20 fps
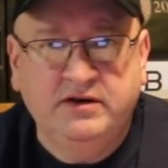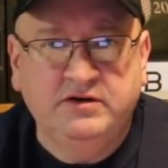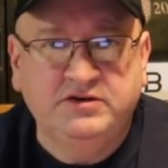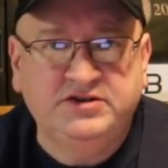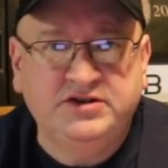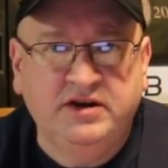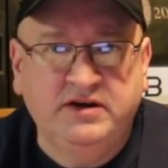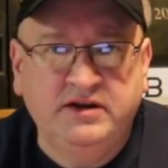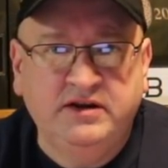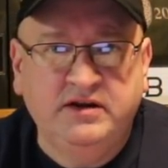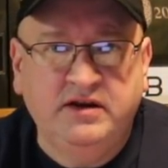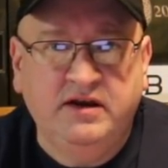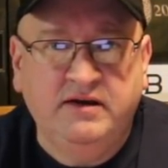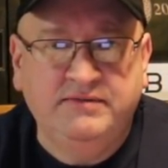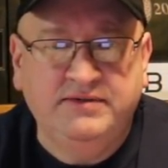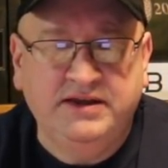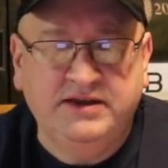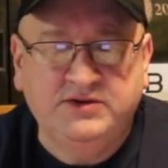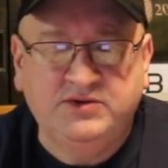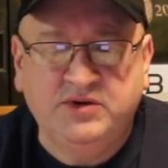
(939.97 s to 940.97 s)
in our study
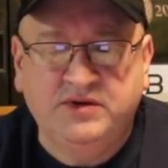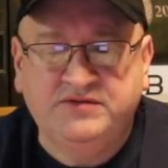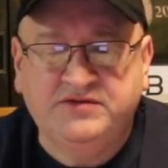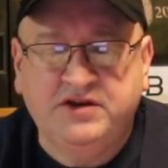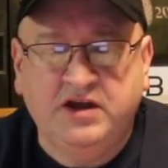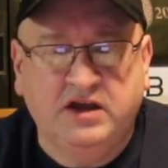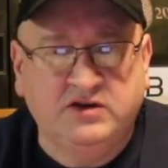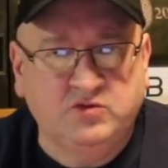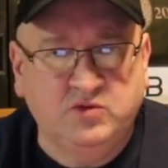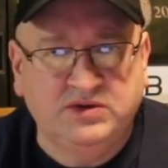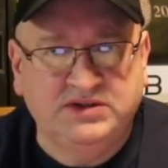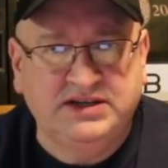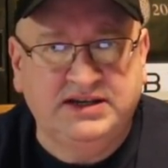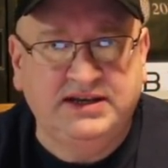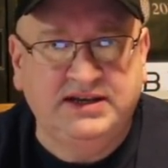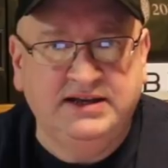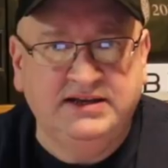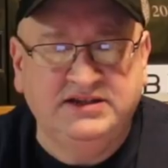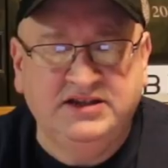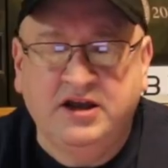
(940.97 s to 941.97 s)
of the history of Scotch
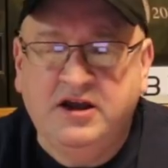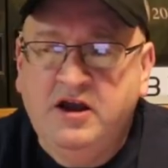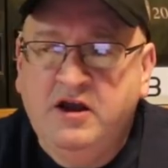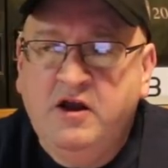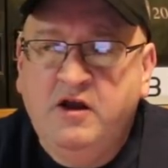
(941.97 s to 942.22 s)
whiskey is